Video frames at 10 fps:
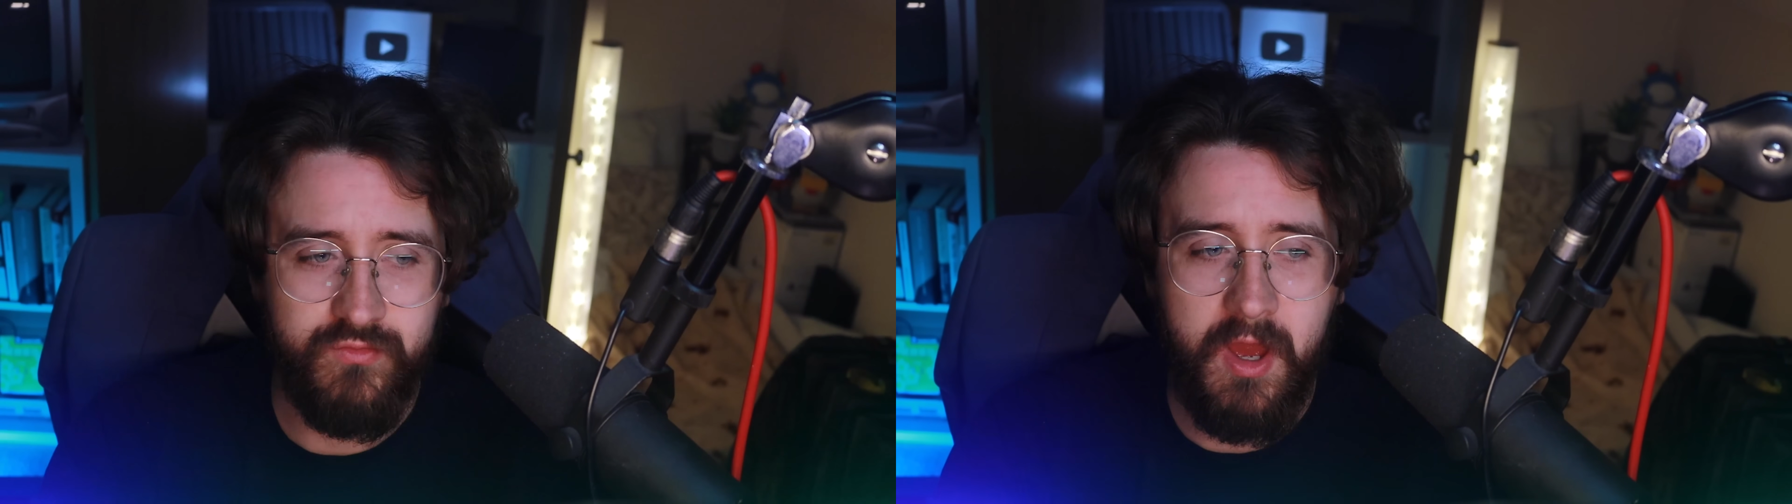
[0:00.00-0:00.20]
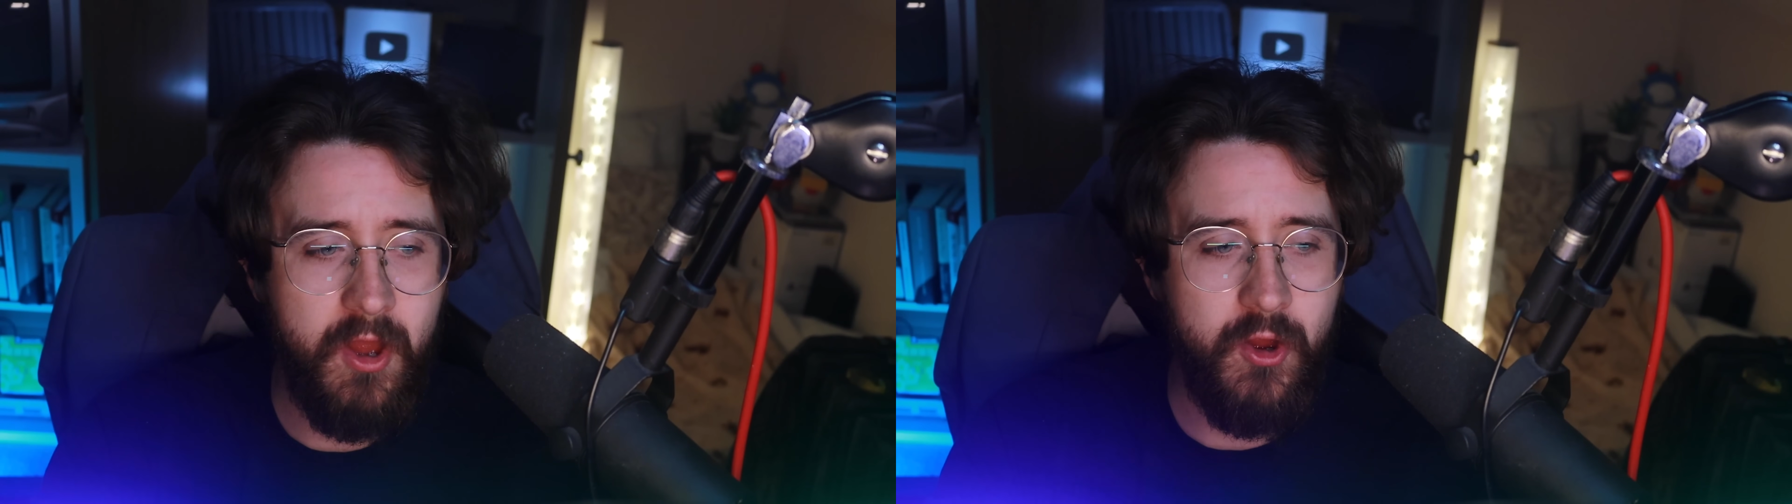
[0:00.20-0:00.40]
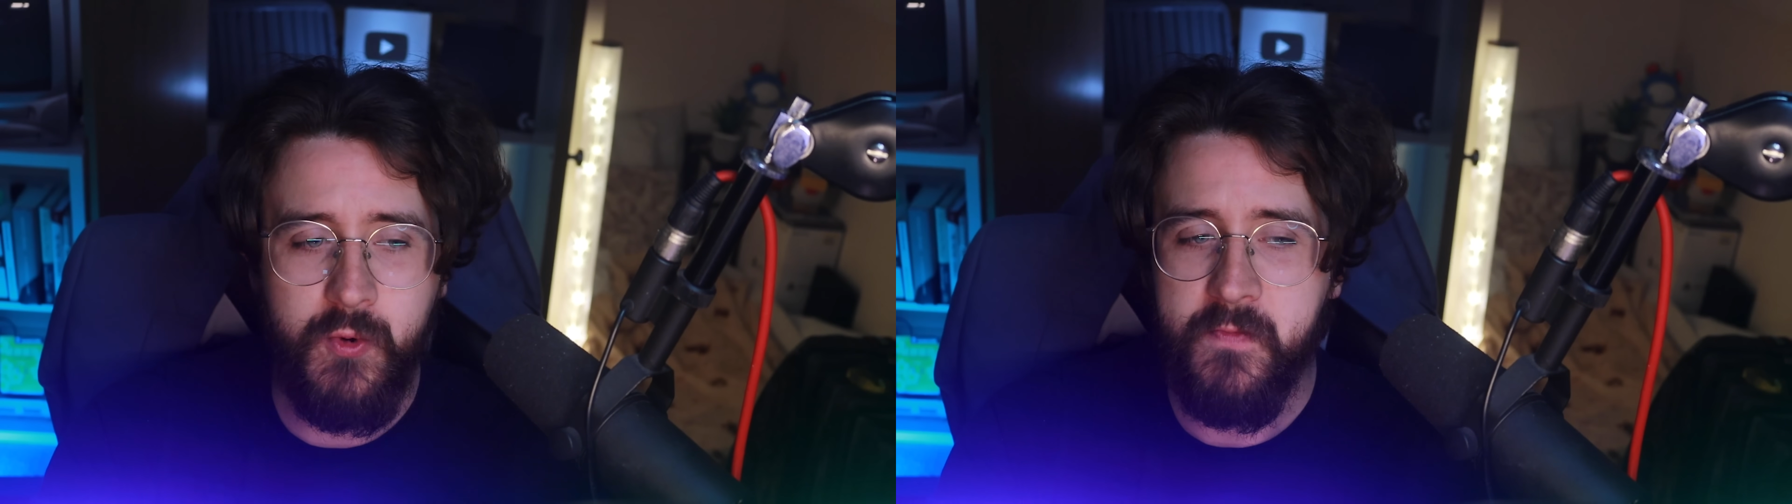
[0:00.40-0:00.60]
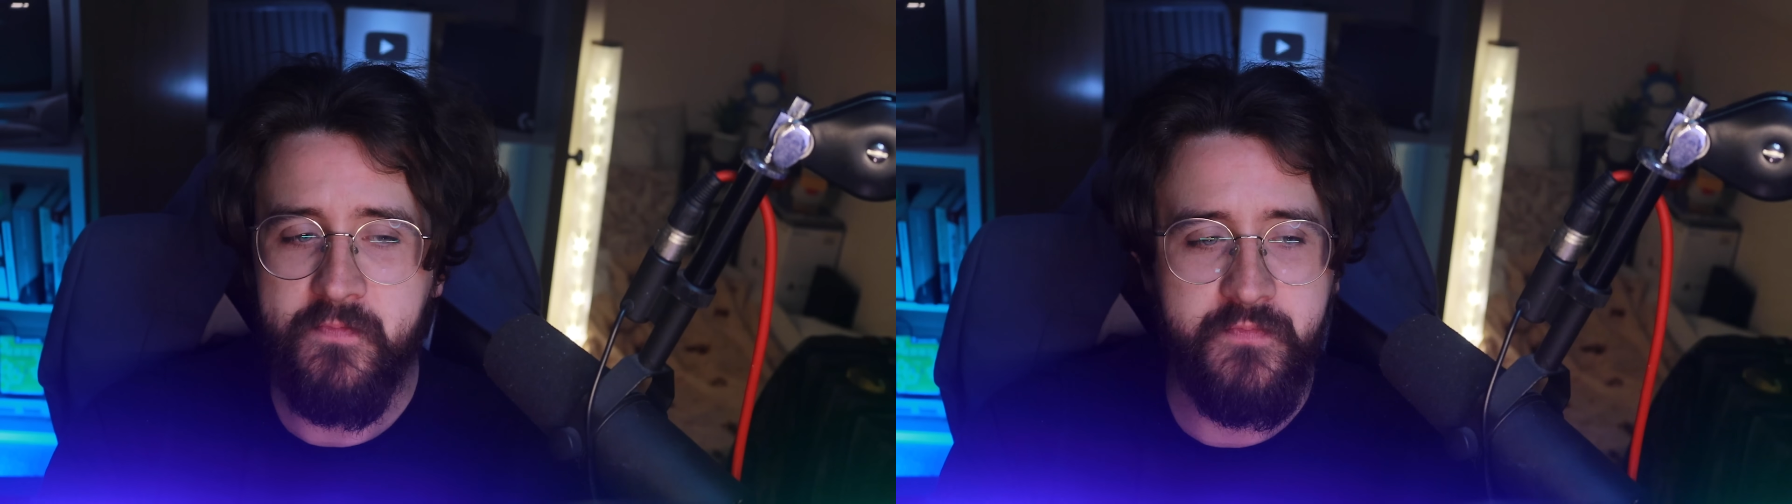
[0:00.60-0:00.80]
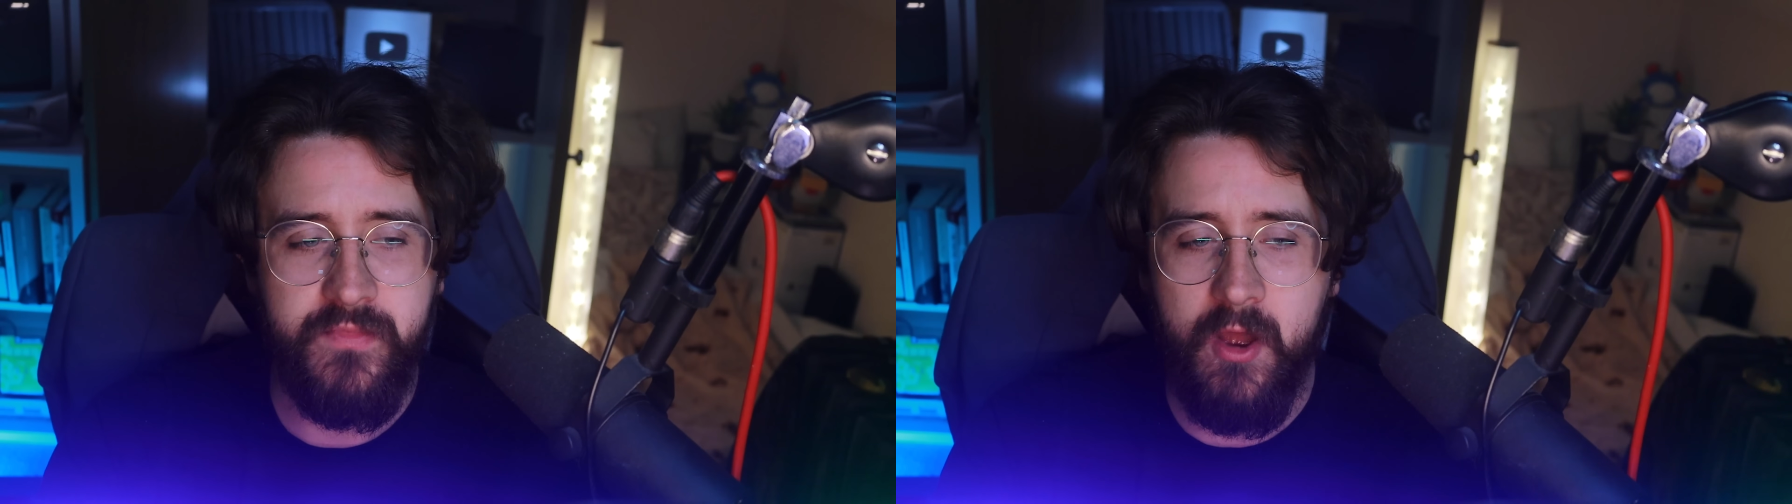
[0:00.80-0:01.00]
No,
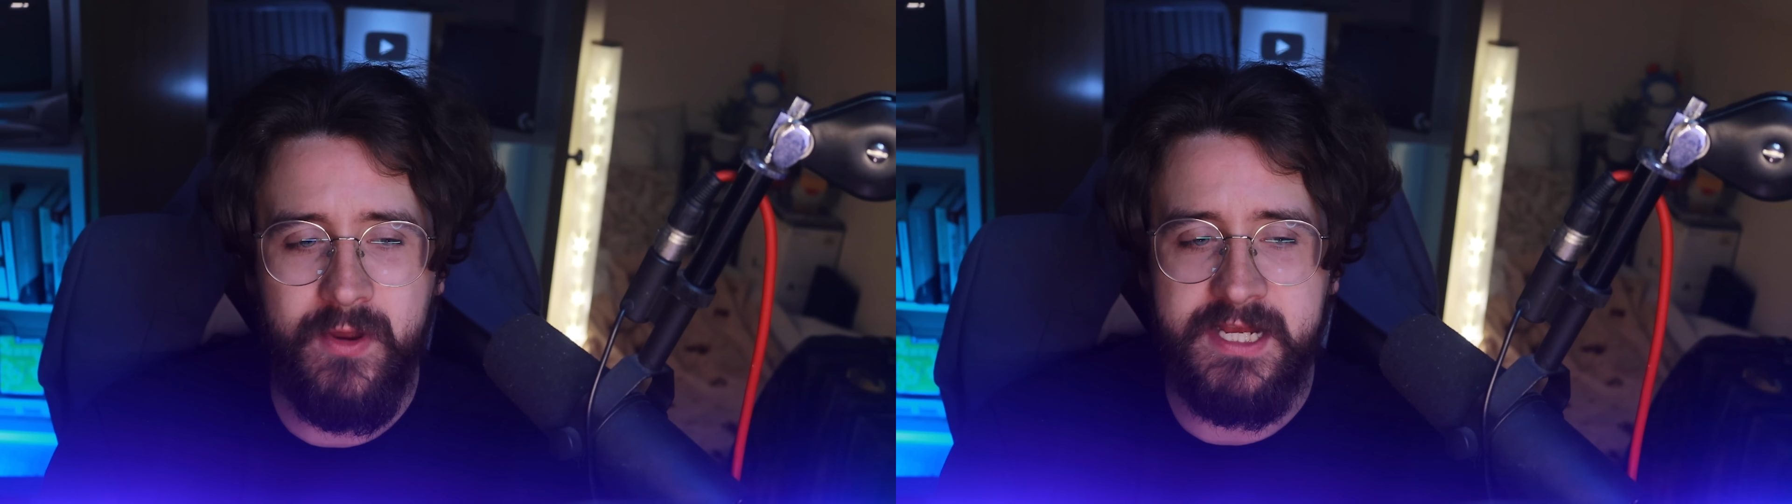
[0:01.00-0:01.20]
it